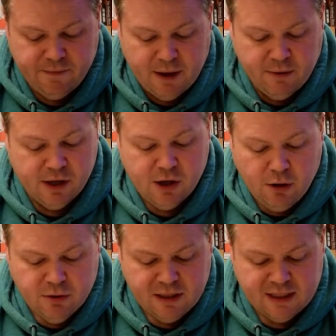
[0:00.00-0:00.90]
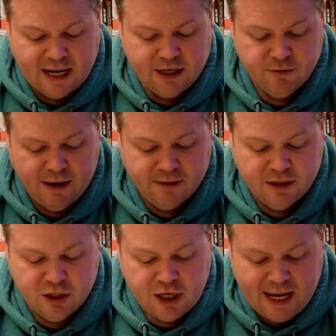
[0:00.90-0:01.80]
and with a golden sash around
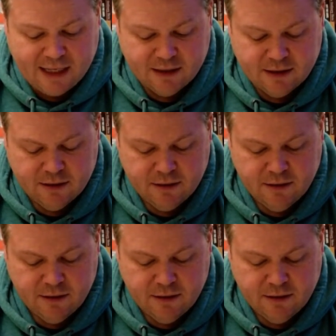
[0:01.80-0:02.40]
his chest.